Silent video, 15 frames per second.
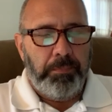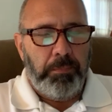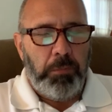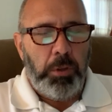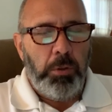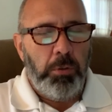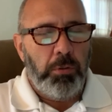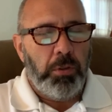
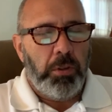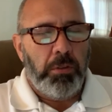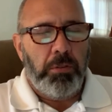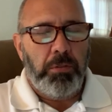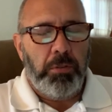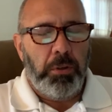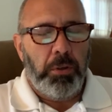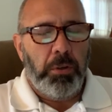Use us
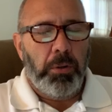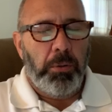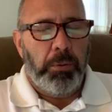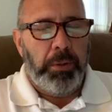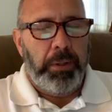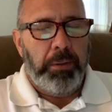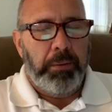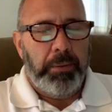for your
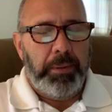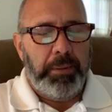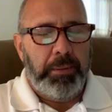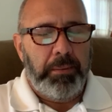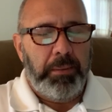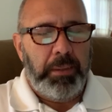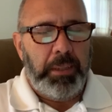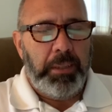glory, Lord,
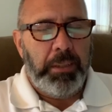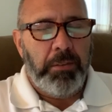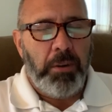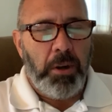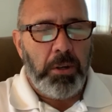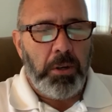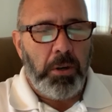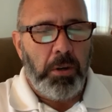here in
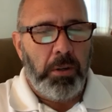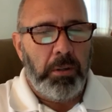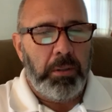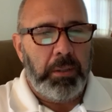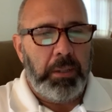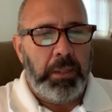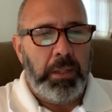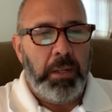Rock Hall
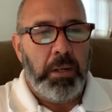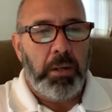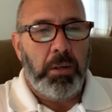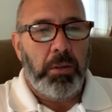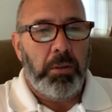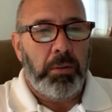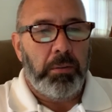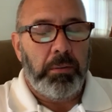and
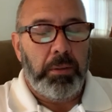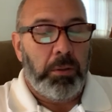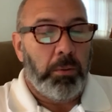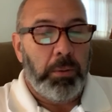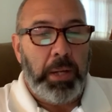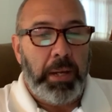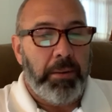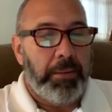in the
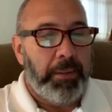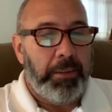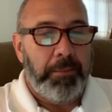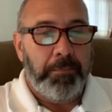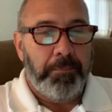whole county.